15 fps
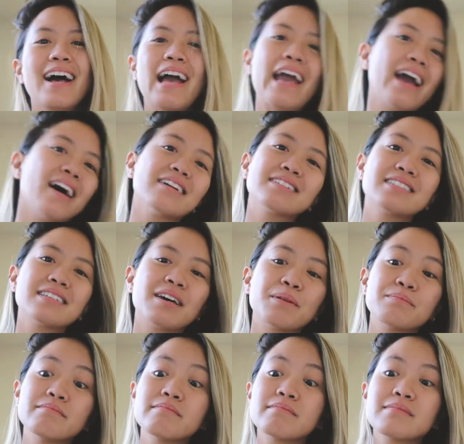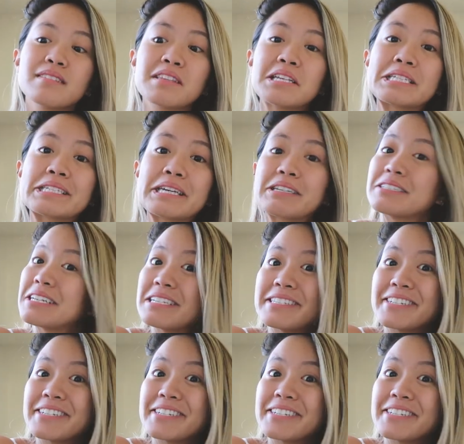And um, let's get our day